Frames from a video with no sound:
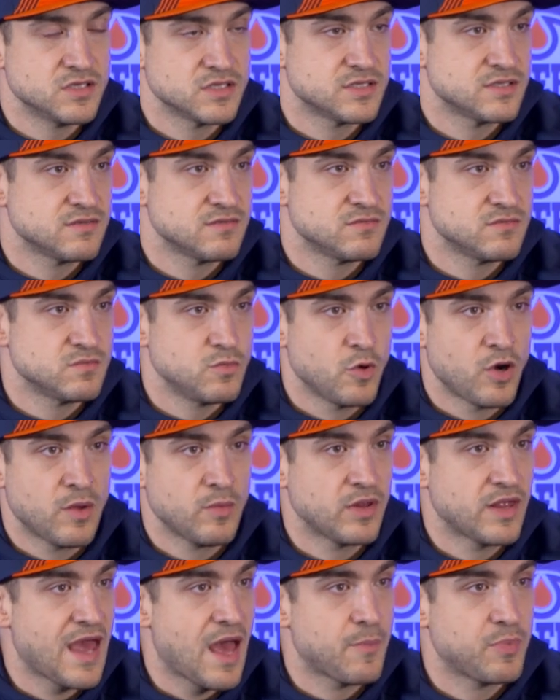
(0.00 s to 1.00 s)
just weren't
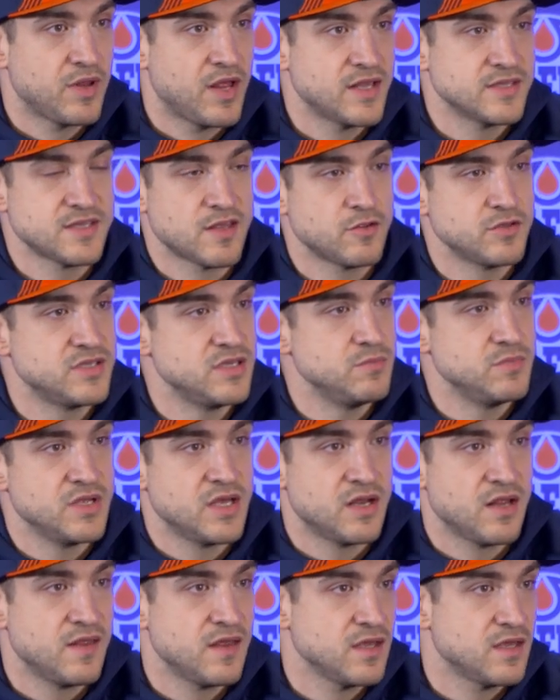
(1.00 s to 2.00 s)
able to capitalize, and the other team
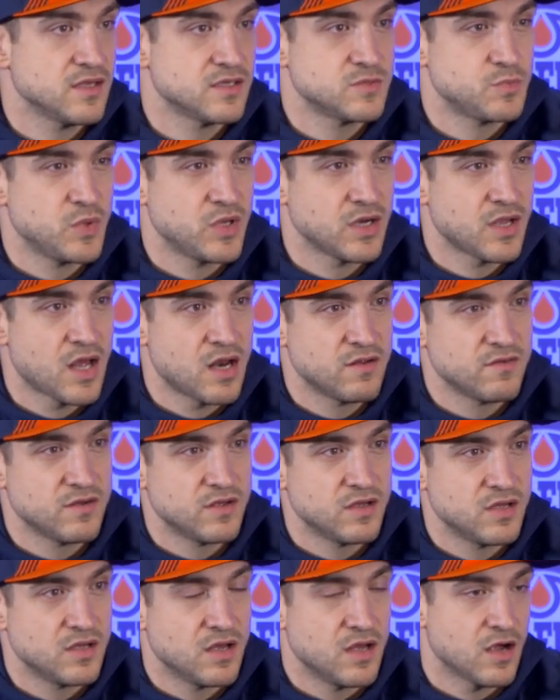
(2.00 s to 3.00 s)
did. I think it's been kind
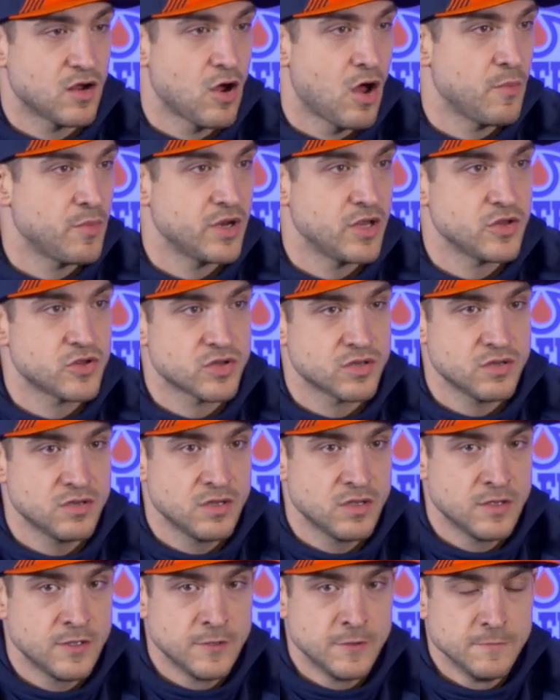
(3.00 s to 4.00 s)
of a combination.
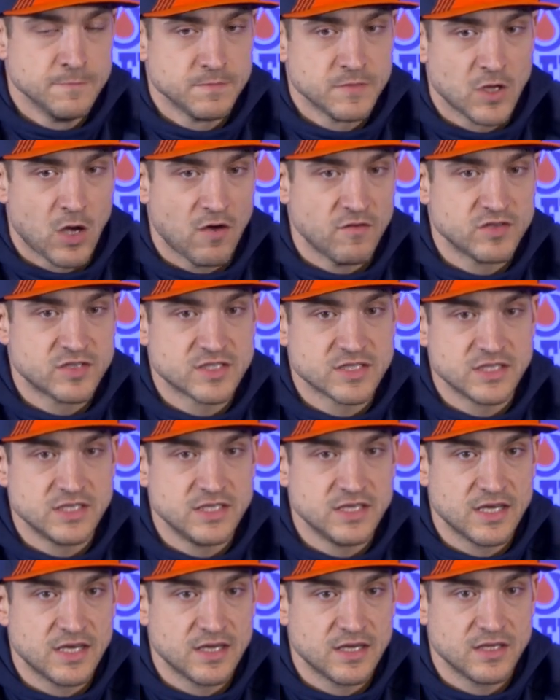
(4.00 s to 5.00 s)

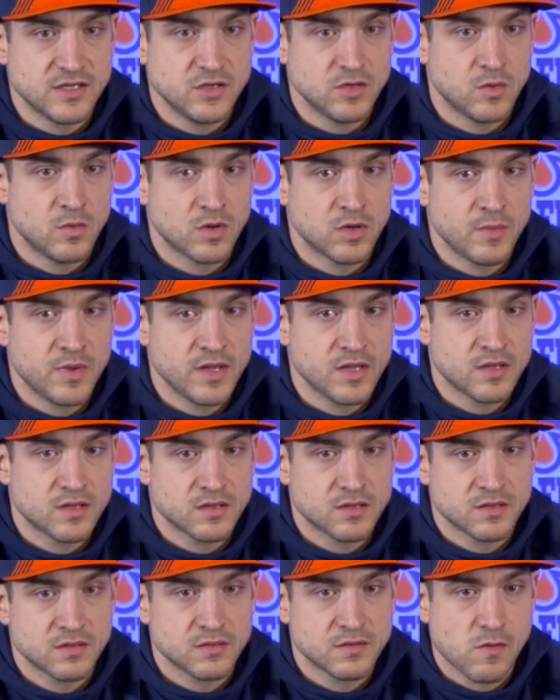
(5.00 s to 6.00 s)
Obviously, you don't want to
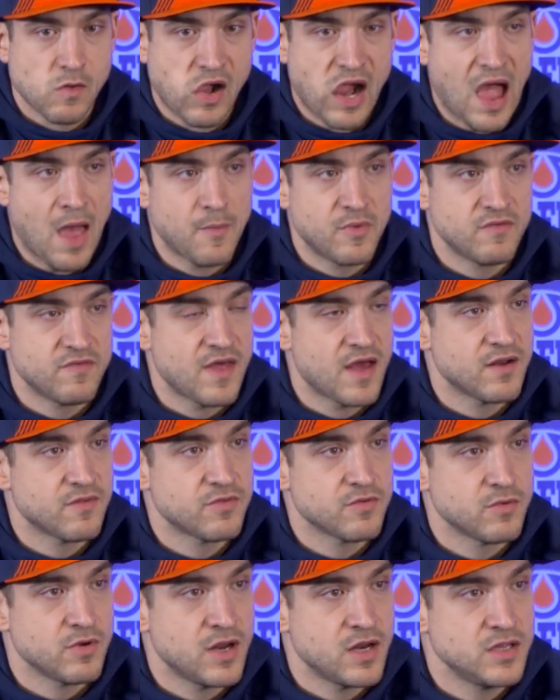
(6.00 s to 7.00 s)
make a habit of
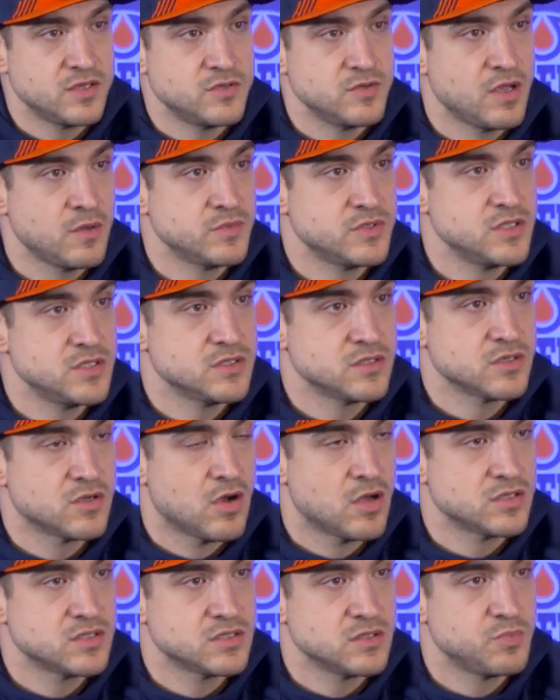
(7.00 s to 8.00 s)
that through an 82-game season,
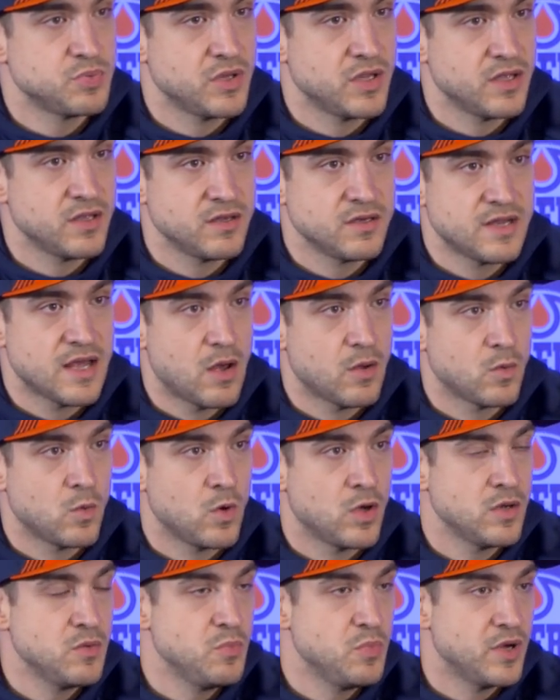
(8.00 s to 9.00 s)
constantly playing down
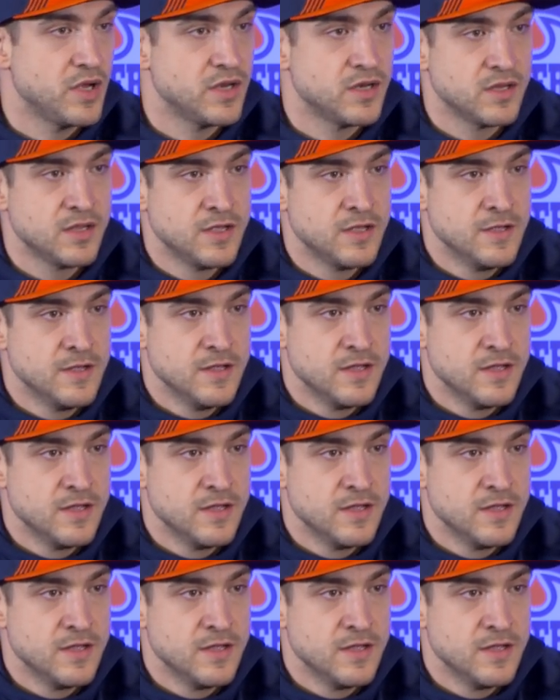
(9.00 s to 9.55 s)
one. But